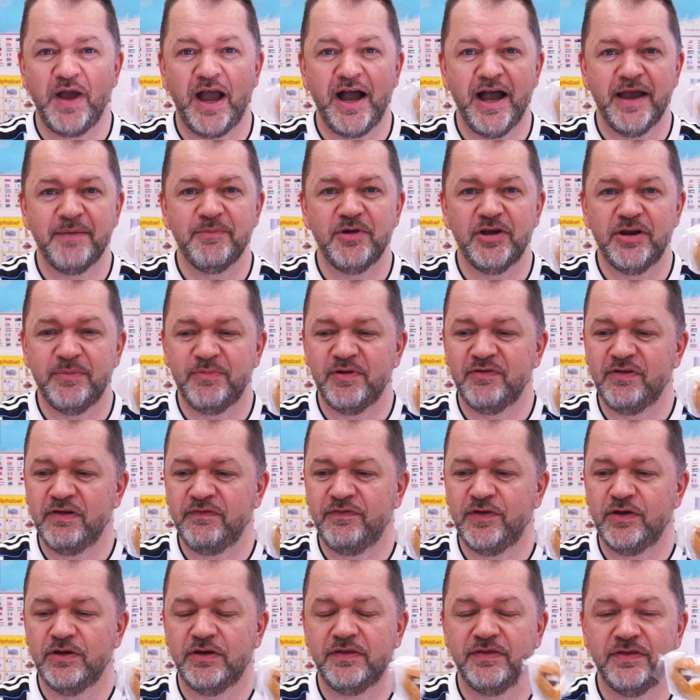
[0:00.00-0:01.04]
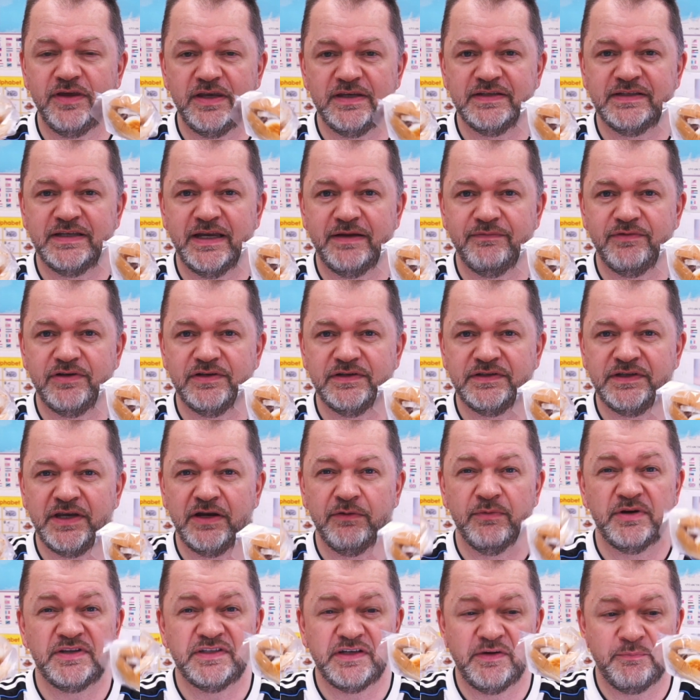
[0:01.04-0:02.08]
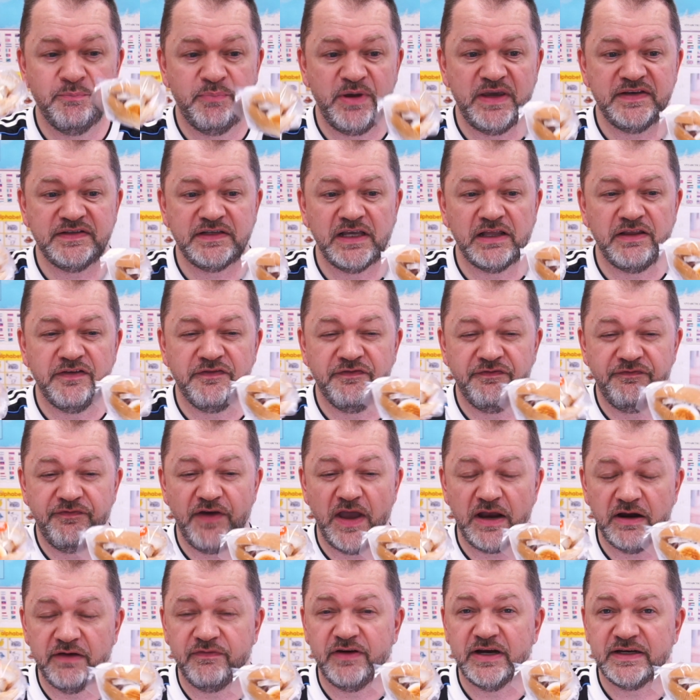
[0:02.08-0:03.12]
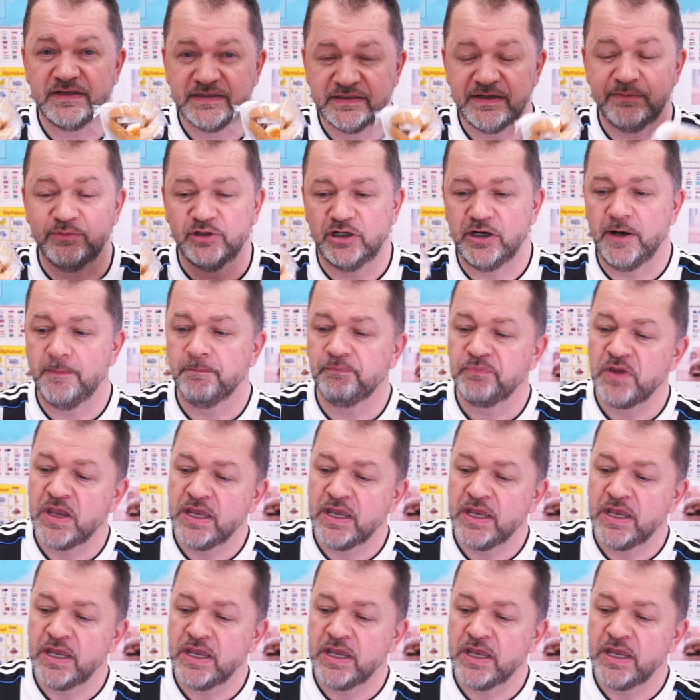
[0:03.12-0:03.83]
I'm going to be reviewing these sandwiches here, which are basically very similar.